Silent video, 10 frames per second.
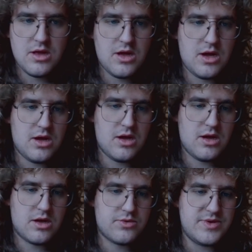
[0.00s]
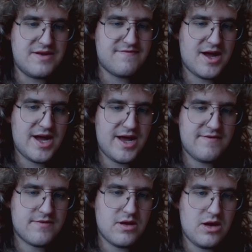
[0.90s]
Queen
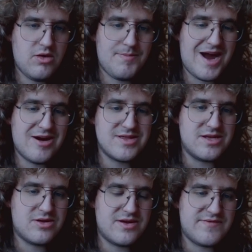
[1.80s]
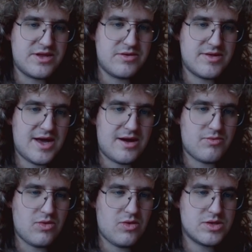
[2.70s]
d5. Oh, apparently you don't even do that.
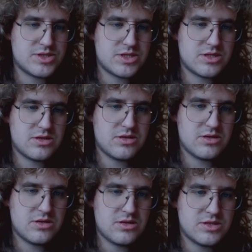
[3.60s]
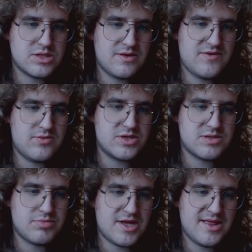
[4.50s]
What? So if you were to
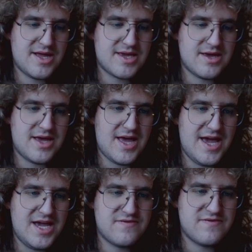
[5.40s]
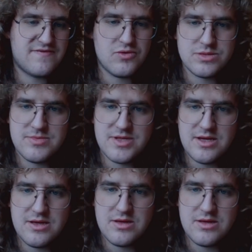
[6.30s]
play like a h4 or something.